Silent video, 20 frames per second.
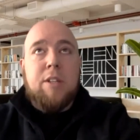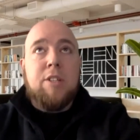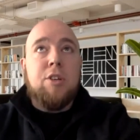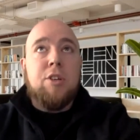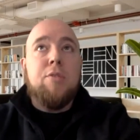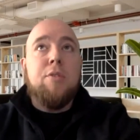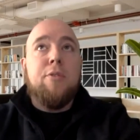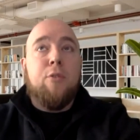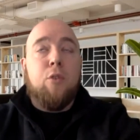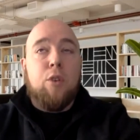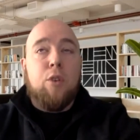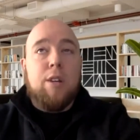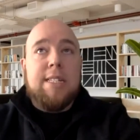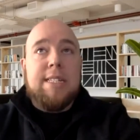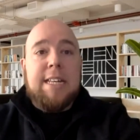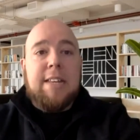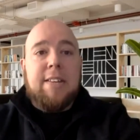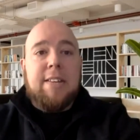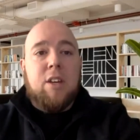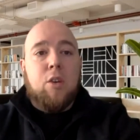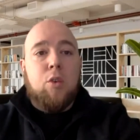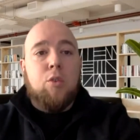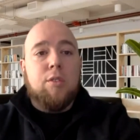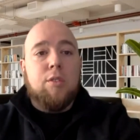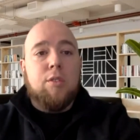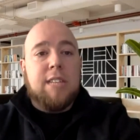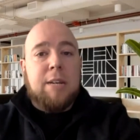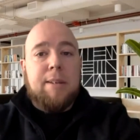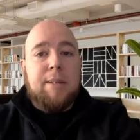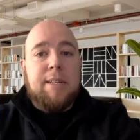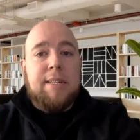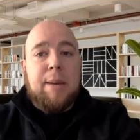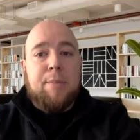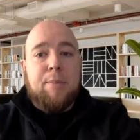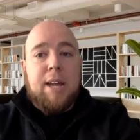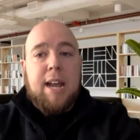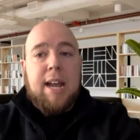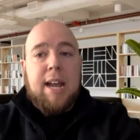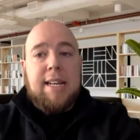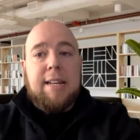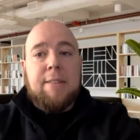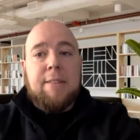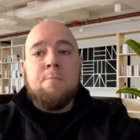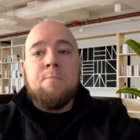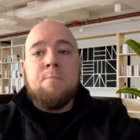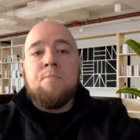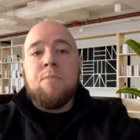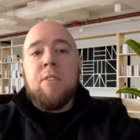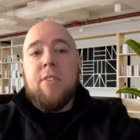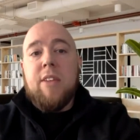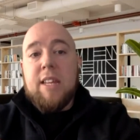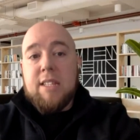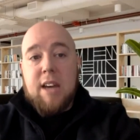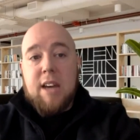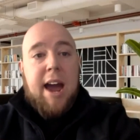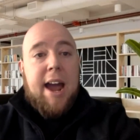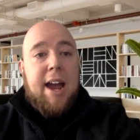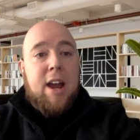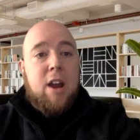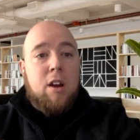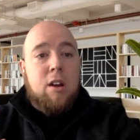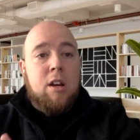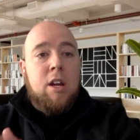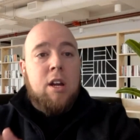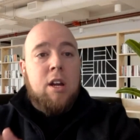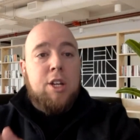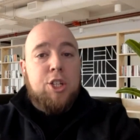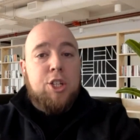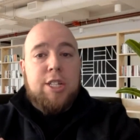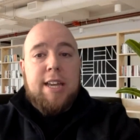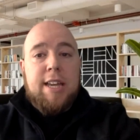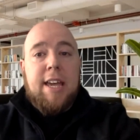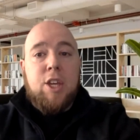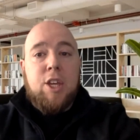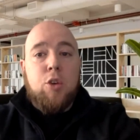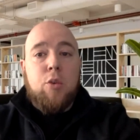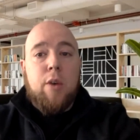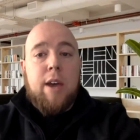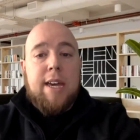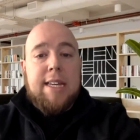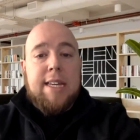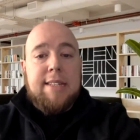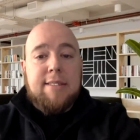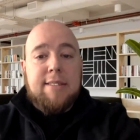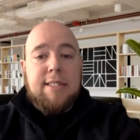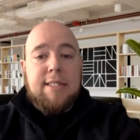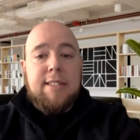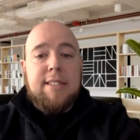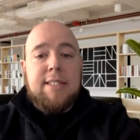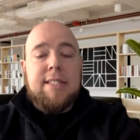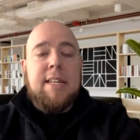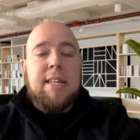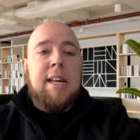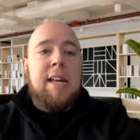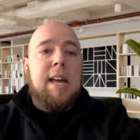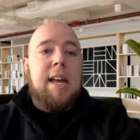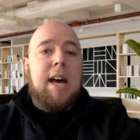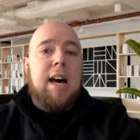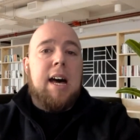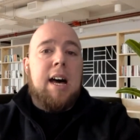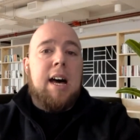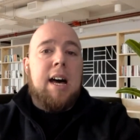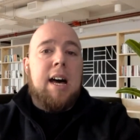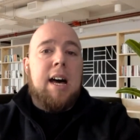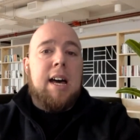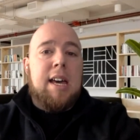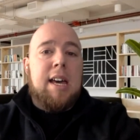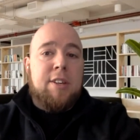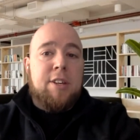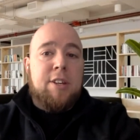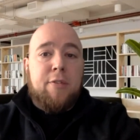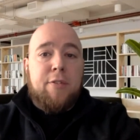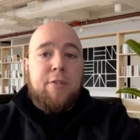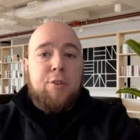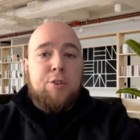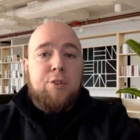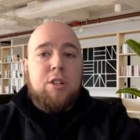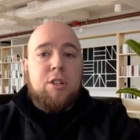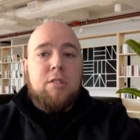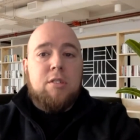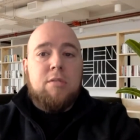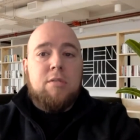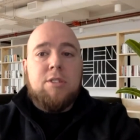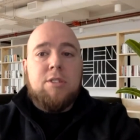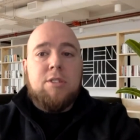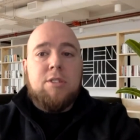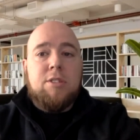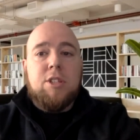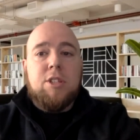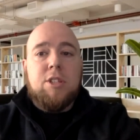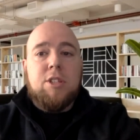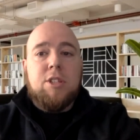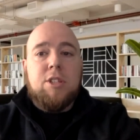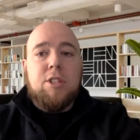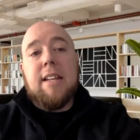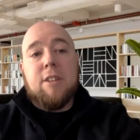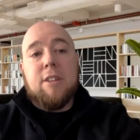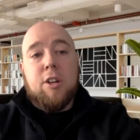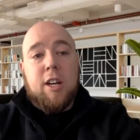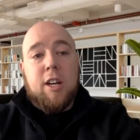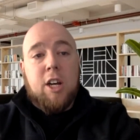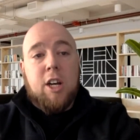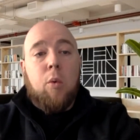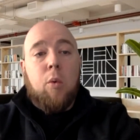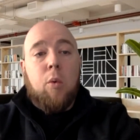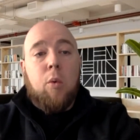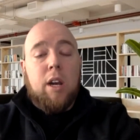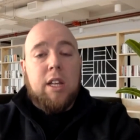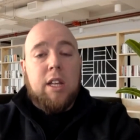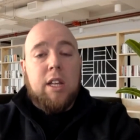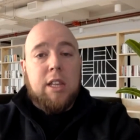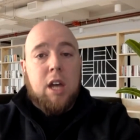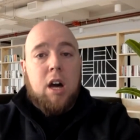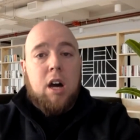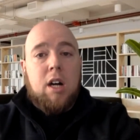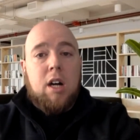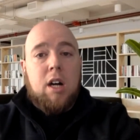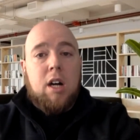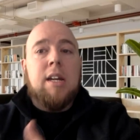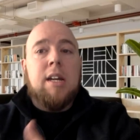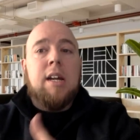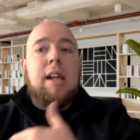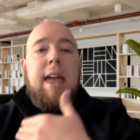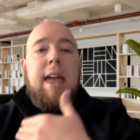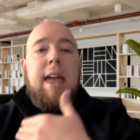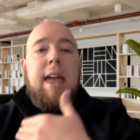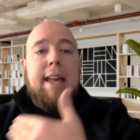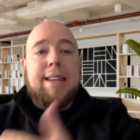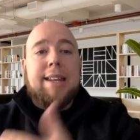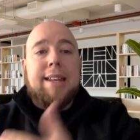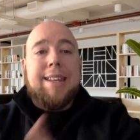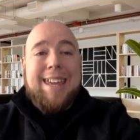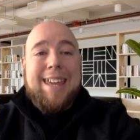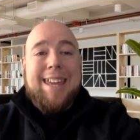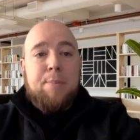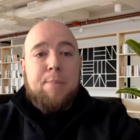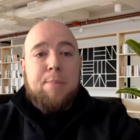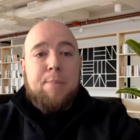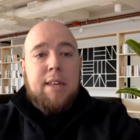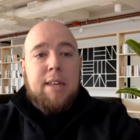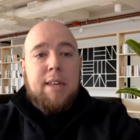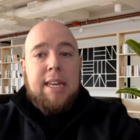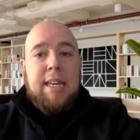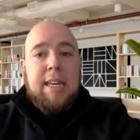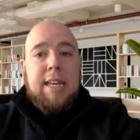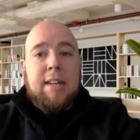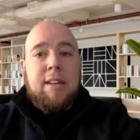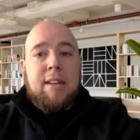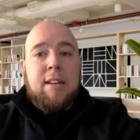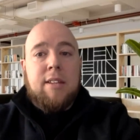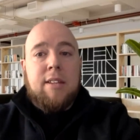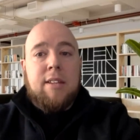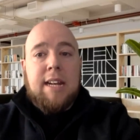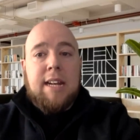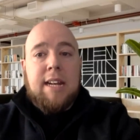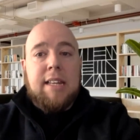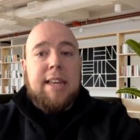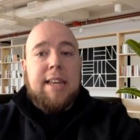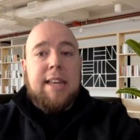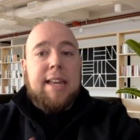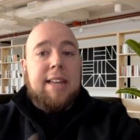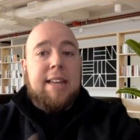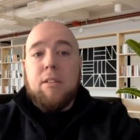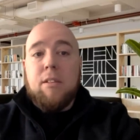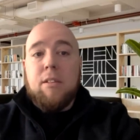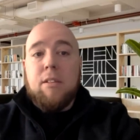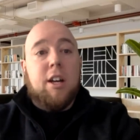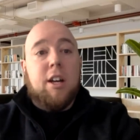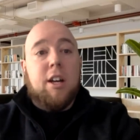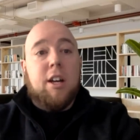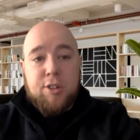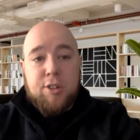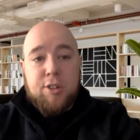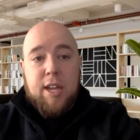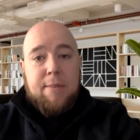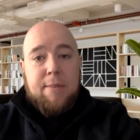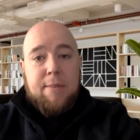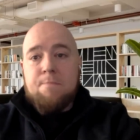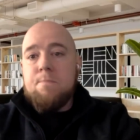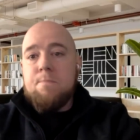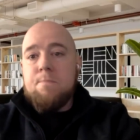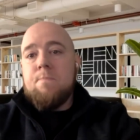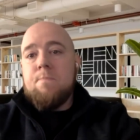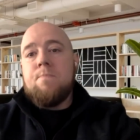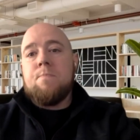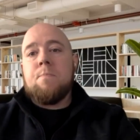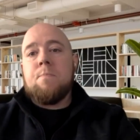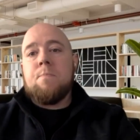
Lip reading: Because we do foresee that Google's going to be deprecating the entire GA/UA instance in the near future. So that data you're going to want to log and keep in the data lake as long as you can.